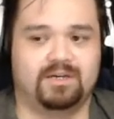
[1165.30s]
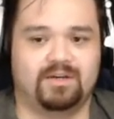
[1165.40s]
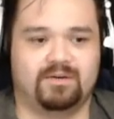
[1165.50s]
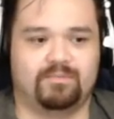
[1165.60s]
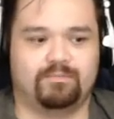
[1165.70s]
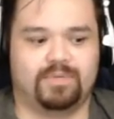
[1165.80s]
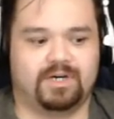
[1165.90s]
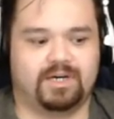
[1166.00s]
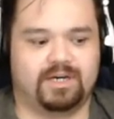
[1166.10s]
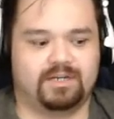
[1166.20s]

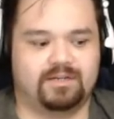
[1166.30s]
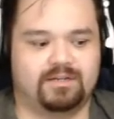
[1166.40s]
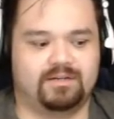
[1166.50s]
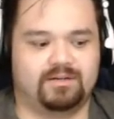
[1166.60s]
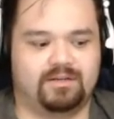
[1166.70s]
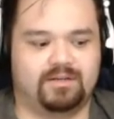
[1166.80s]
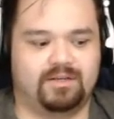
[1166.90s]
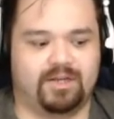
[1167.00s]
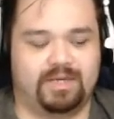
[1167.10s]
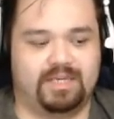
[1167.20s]
but you
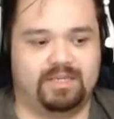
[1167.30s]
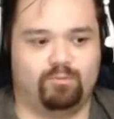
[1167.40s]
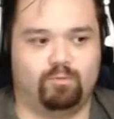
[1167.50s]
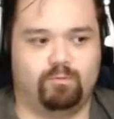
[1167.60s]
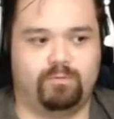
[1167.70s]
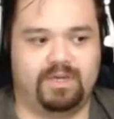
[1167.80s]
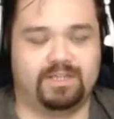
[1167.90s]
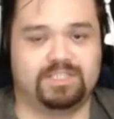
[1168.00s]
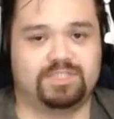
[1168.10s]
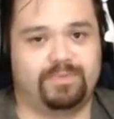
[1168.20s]
know he he
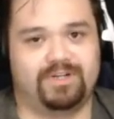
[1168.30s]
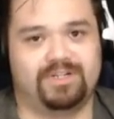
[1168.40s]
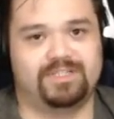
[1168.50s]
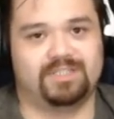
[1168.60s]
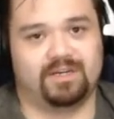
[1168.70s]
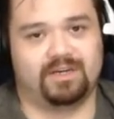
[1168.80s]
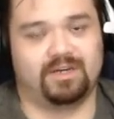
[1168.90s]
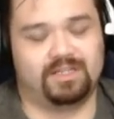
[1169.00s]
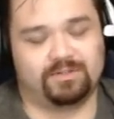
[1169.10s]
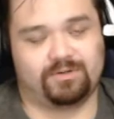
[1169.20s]
experienced at
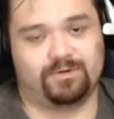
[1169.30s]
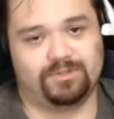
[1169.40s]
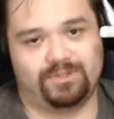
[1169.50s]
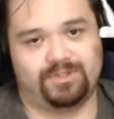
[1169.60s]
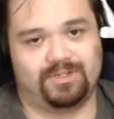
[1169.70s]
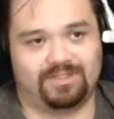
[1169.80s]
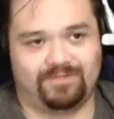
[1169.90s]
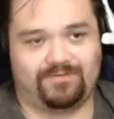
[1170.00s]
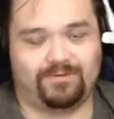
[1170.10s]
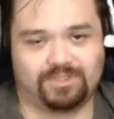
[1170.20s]
least according to the the
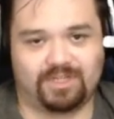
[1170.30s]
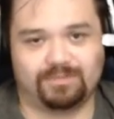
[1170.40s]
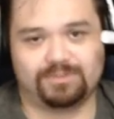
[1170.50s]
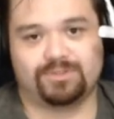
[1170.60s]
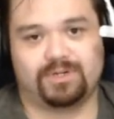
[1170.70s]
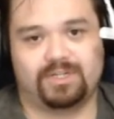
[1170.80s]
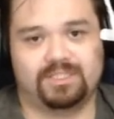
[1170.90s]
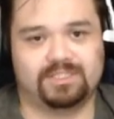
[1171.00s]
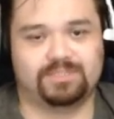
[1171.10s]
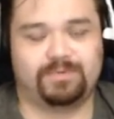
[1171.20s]
Forrest Gump story, he's
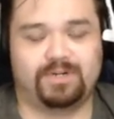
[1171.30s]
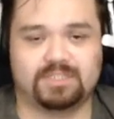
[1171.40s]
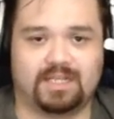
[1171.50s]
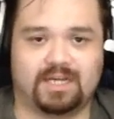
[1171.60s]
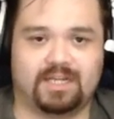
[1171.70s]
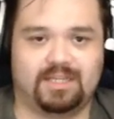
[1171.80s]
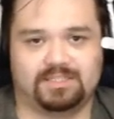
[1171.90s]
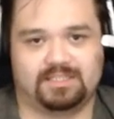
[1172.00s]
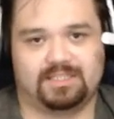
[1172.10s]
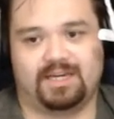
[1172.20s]
experienced a lot of things
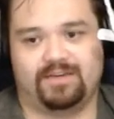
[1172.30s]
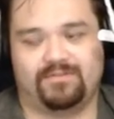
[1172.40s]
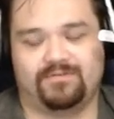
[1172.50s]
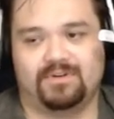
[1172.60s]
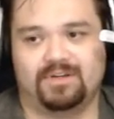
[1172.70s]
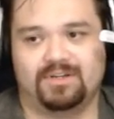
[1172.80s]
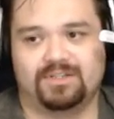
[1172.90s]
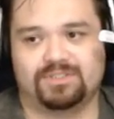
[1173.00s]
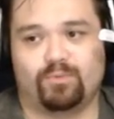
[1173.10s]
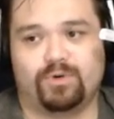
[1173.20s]
in life.
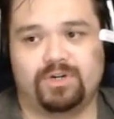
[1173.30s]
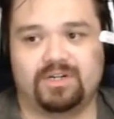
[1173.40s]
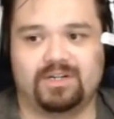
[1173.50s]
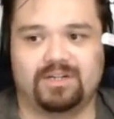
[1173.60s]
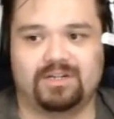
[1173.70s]
So I'm wondering